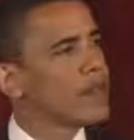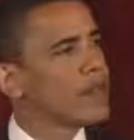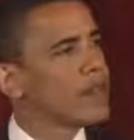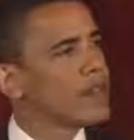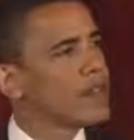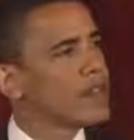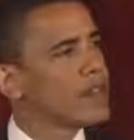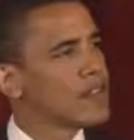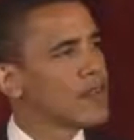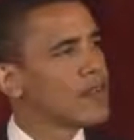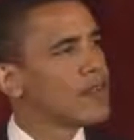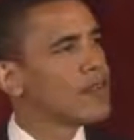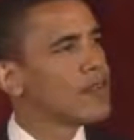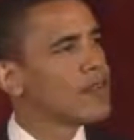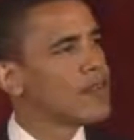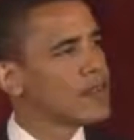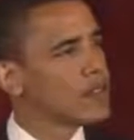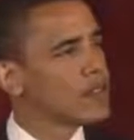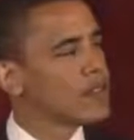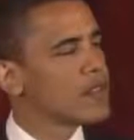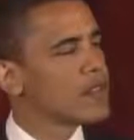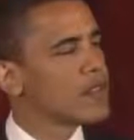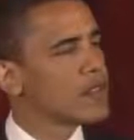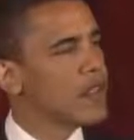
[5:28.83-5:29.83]

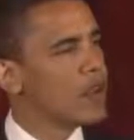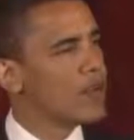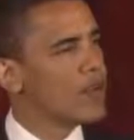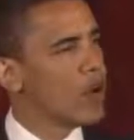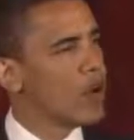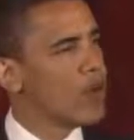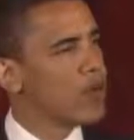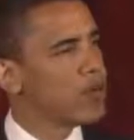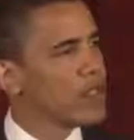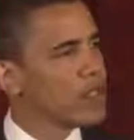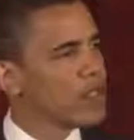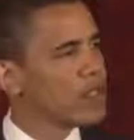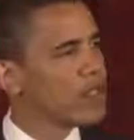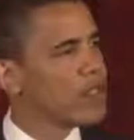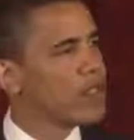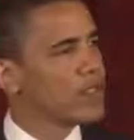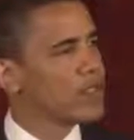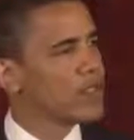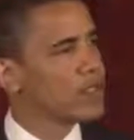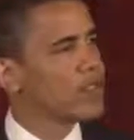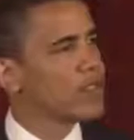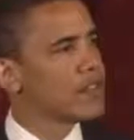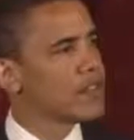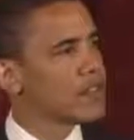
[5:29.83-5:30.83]
symptoms of
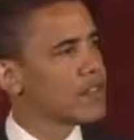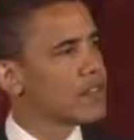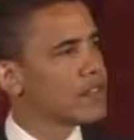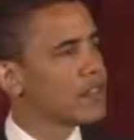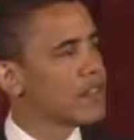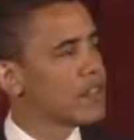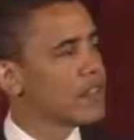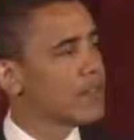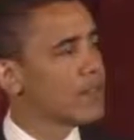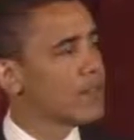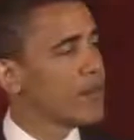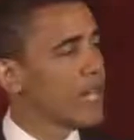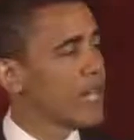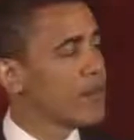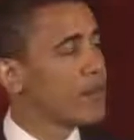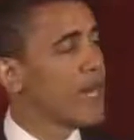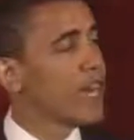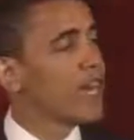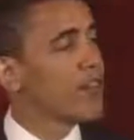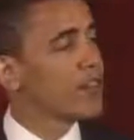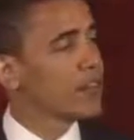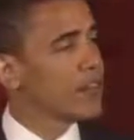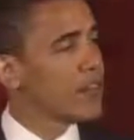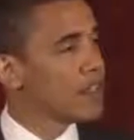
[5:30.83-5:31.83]
hopelessness made
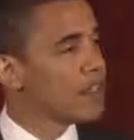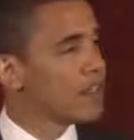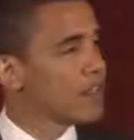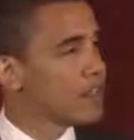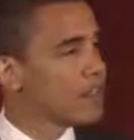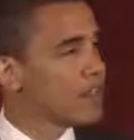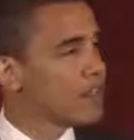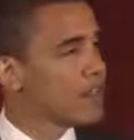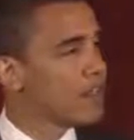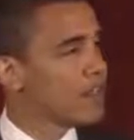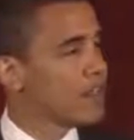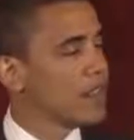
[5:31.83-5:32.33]
manifest